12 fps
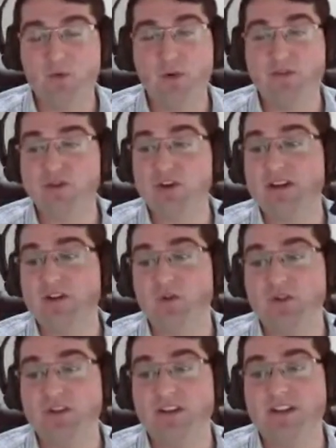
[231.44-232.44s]
We've attracted
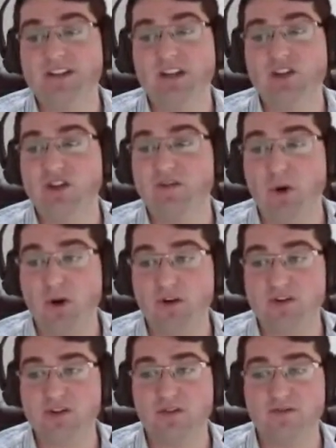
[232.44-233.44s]
also the attention of
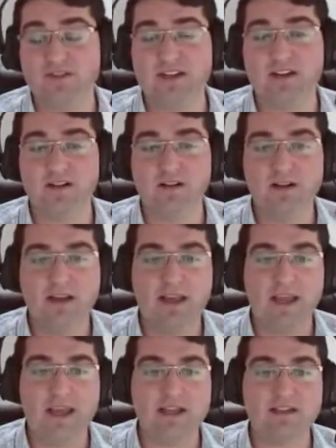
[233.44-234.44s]
Microsoft, Dell,
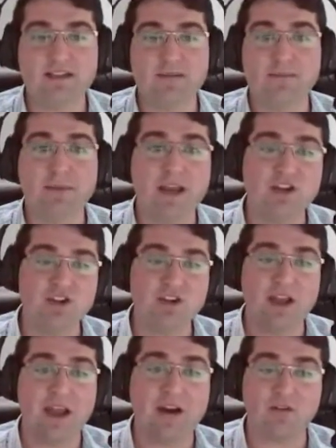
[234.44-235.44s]
and some
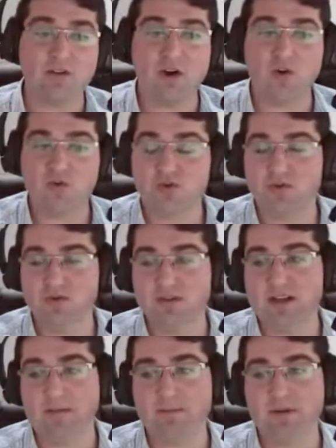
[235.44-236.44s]
major agricultural
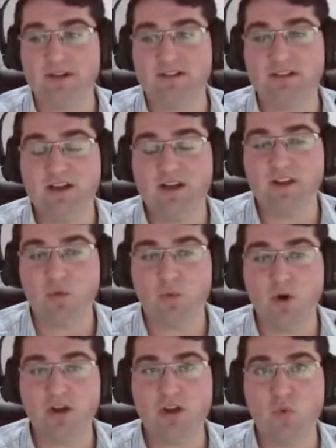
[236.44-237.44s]
companies that are
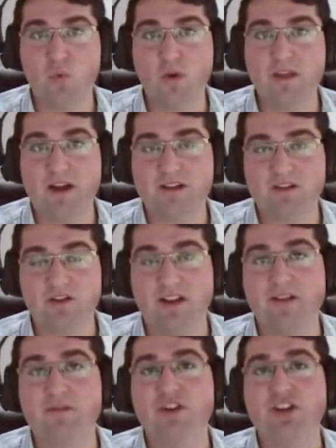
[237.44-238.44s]
working with us to
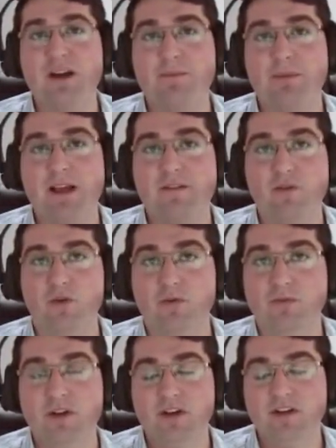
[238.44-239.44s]
leverage our
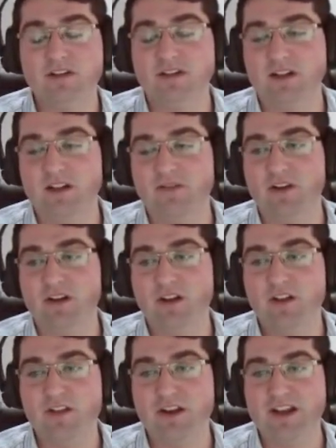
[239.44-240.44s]
platform to deliver
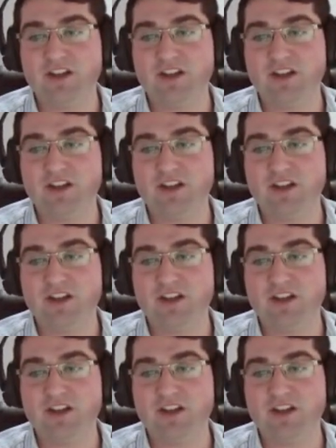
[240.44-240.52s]
the